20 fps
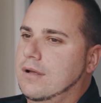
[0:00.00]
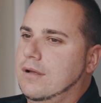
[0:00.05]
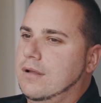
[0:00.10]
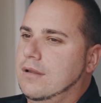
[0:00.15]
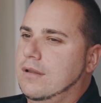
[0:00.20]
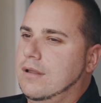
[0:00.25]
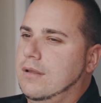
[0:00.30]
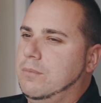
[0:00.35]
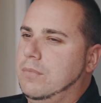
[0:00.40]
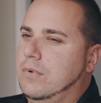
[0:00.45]

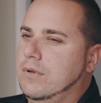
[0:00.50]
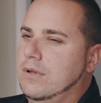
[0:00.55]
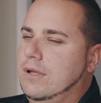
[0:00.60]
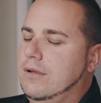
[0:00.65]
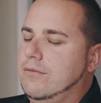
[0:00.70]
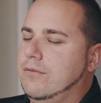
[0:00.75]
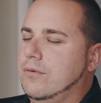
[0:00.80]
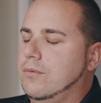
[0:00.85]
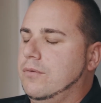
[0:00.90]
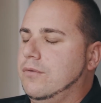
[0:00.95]
They
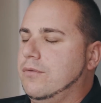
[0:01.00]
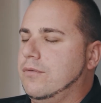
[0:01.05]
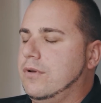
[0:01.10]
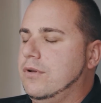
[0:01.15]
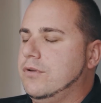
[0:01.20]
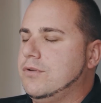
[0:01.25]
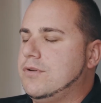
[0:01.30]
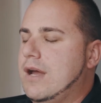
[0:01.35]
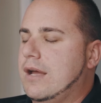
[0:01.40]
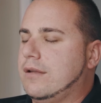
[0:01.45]
believe it was
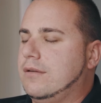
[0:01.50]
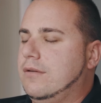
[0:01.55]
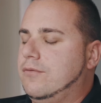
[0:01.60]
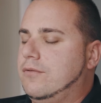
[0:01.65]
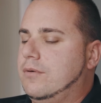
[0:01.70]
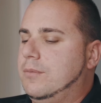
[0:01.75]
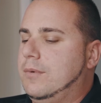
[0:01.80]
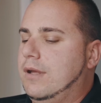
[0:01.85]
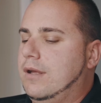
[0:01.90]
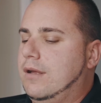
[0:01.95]
contracted
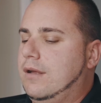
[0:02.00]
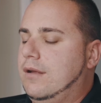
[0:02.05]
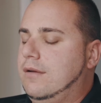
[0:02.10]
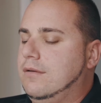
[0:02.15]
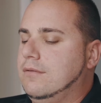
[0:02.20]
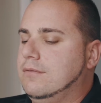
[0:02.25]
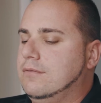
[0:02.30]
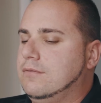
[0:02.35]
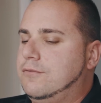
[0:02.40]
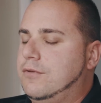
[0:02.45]
from
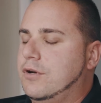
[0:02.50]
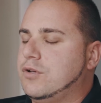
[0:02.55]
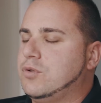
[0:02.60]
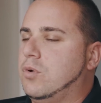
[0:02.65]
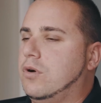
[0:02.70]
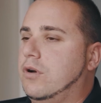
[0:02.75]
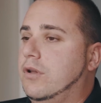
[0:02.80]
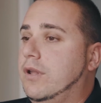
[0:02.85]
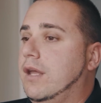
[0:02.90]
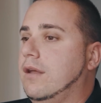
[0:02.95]
a
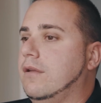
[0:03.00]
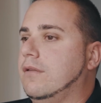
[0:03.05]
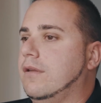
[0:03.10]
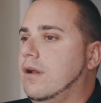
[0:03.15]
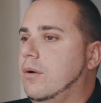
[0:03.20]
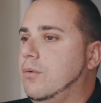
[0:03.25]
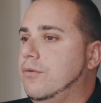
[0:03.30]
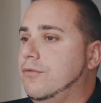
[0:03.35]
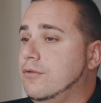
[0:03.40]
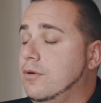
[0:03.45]
freshwater lake
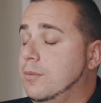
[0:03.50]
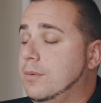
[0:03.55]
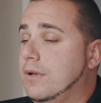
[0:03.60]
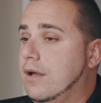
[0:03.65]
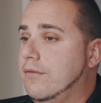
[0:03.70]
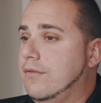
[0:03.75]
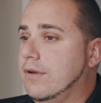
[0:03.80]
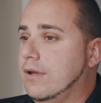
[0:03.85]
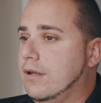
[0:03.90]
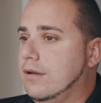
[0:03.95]
that I was scuba
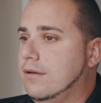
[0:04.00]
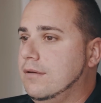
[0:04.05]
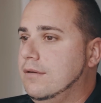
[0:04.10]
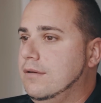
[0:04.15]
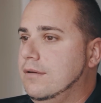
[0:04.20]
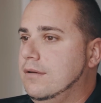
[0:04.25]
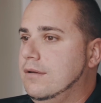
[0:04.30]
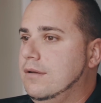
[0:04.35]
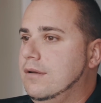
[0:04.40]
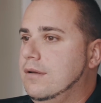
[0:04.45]
diving in.
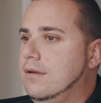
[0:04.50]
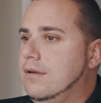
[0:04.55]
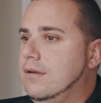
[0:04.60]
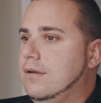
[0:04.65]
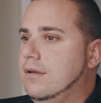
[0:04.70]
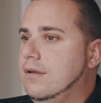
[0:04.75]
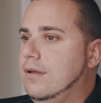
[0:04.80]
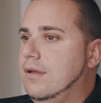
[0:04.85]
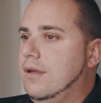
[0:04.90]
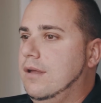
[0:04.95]

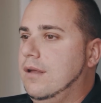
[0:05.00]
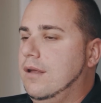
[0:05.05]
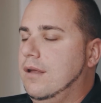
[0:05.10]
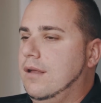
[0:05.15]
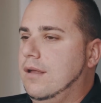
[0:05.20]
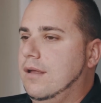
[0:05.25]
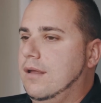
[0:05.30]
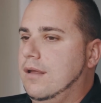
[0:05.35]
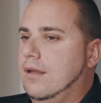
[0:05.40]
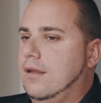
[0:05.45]

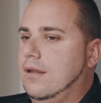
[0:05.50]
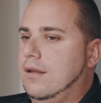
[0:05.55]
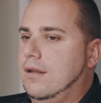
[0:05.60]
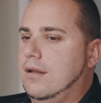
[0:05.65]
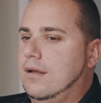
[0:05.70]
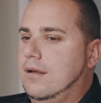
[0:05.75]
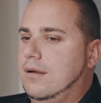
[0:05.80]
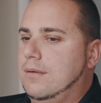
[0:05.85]
And